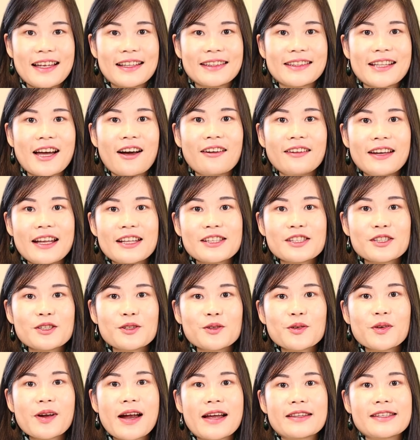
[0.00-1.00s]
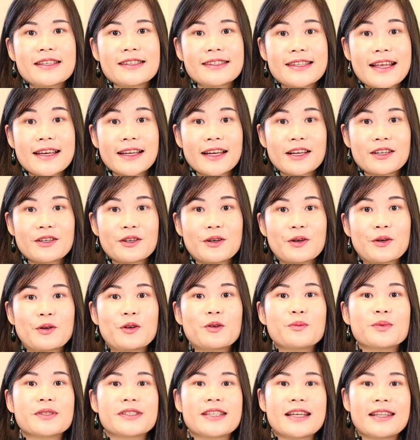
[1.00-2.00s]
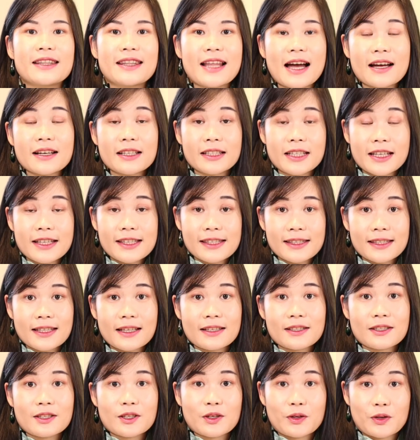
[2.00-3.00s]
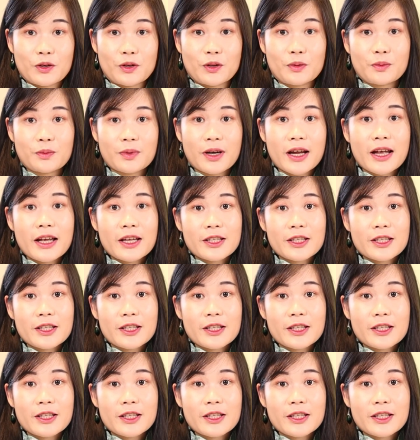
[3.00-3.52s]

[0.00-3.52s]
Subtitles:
Now let's look at the second group, the long distance group.